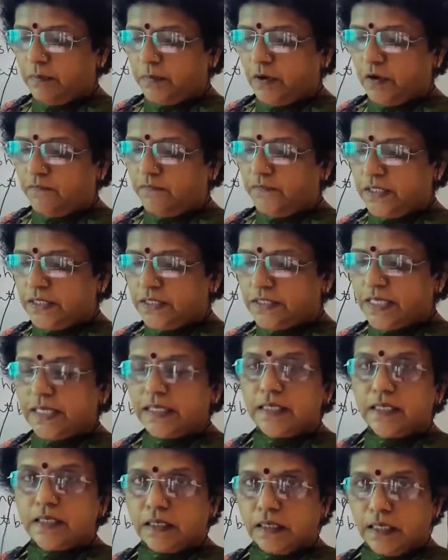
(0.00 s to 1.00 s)
profit
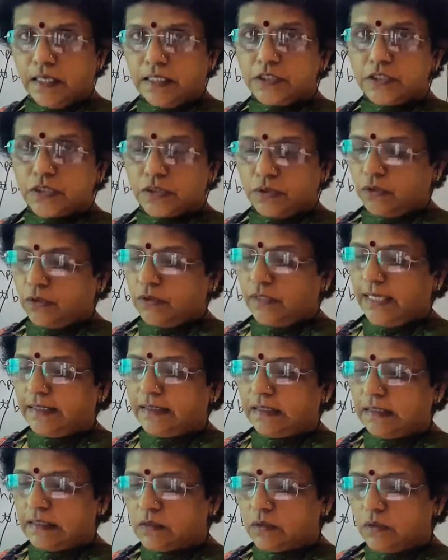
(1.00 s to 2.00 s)
sharing ratio,
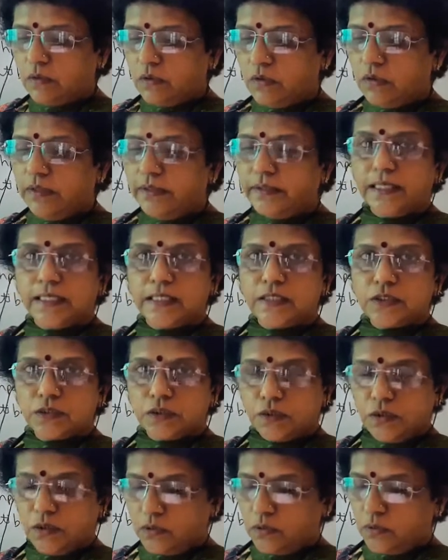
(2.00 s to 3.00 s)
that is old ratio,